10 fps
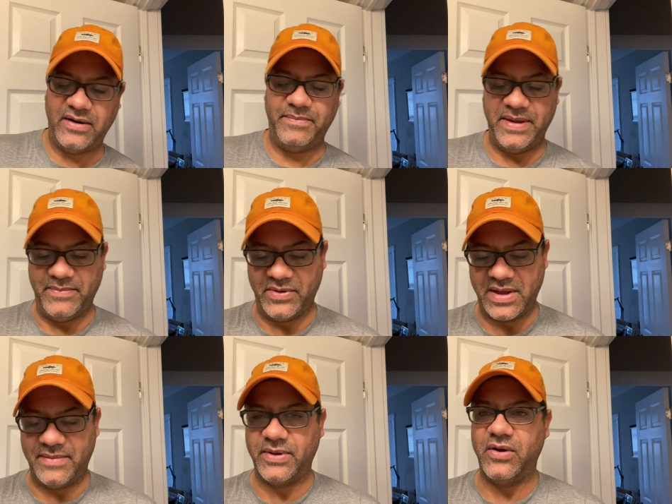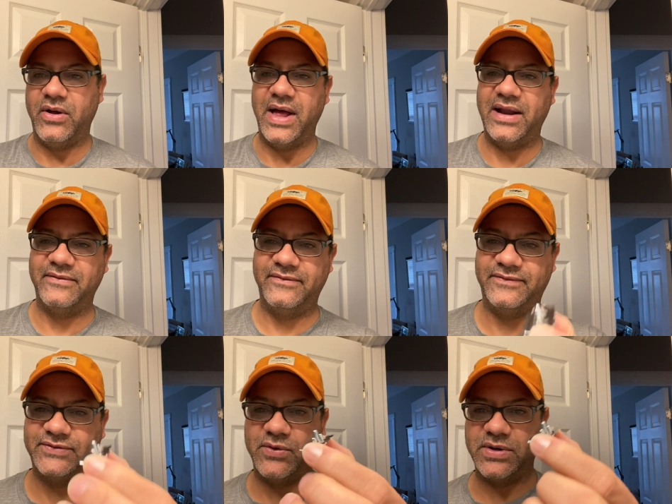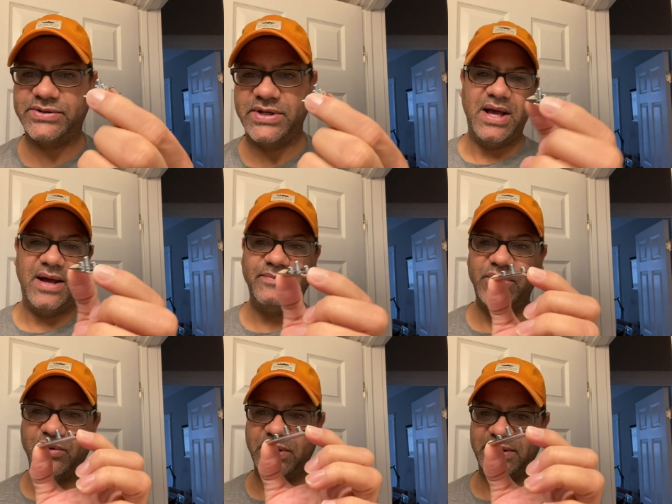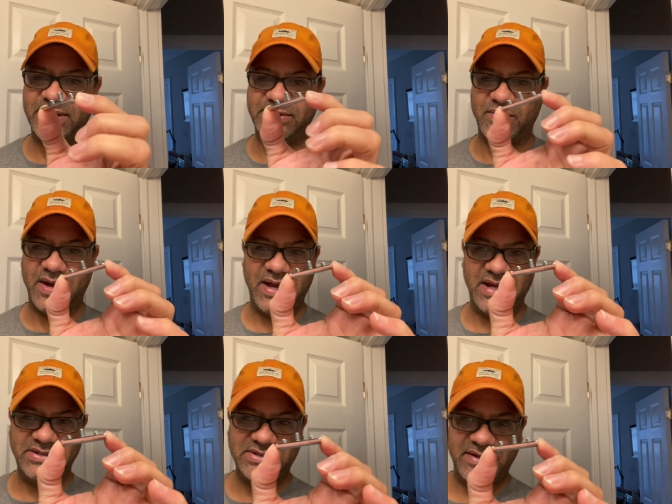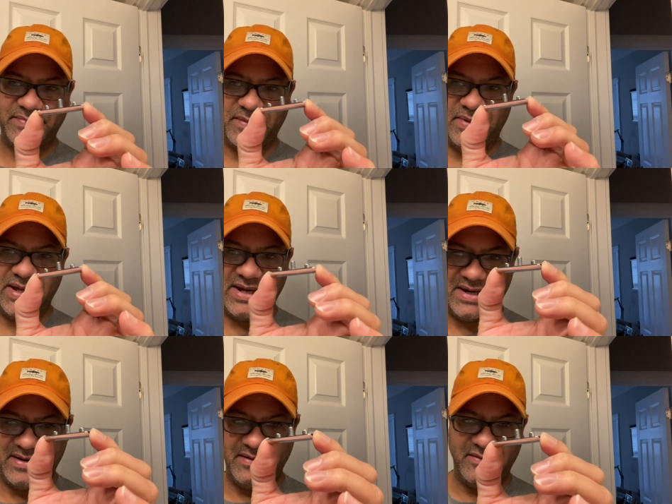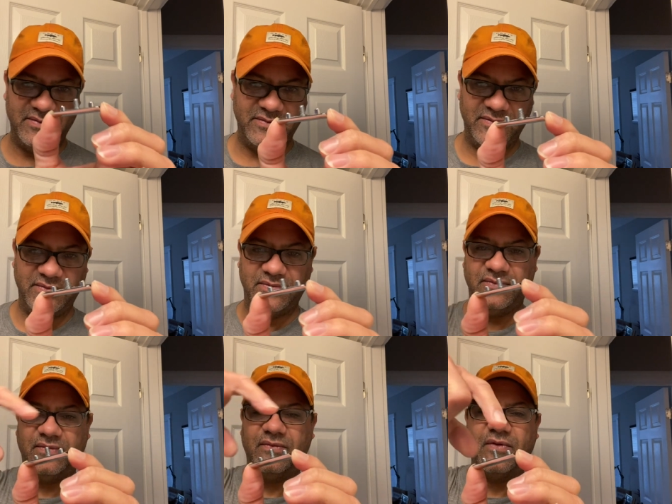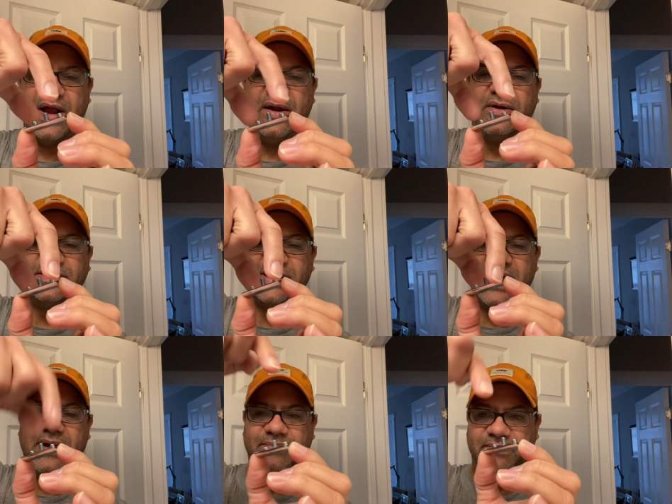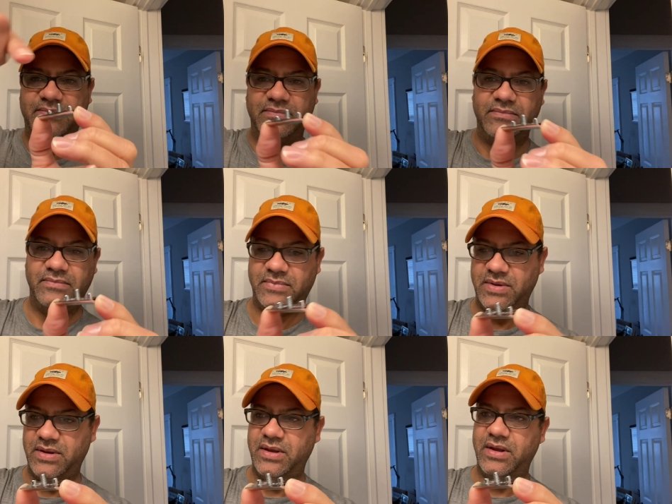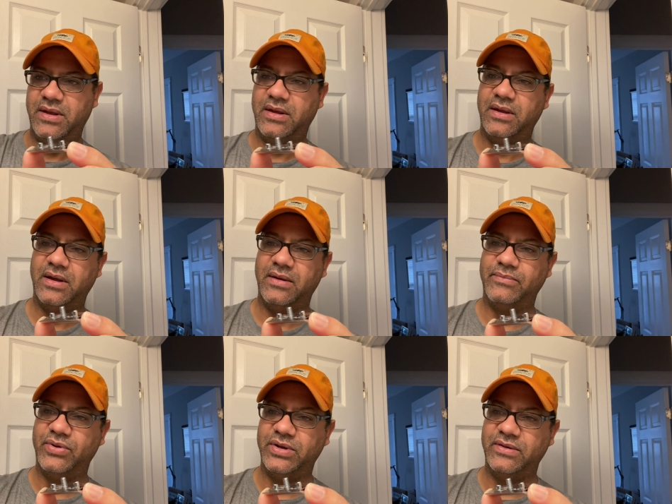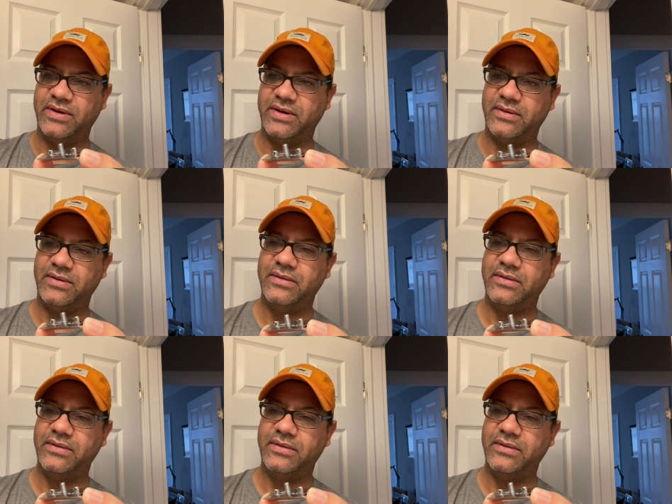to people got me all out of sorts. I'm doing it this way. I'd slip the blade right on top. I'm putting the